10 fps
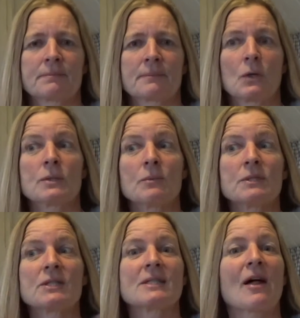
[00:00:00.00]
because there was
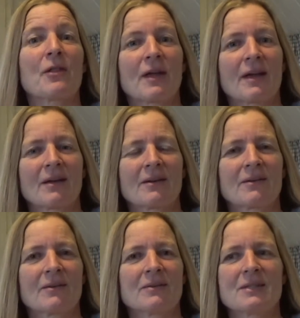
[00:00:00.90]
just nothing.
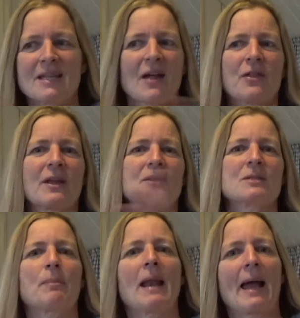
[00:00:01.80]
There's nothing, it's
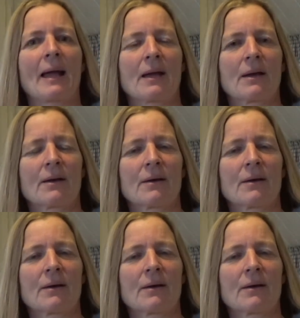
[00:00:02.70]
blank.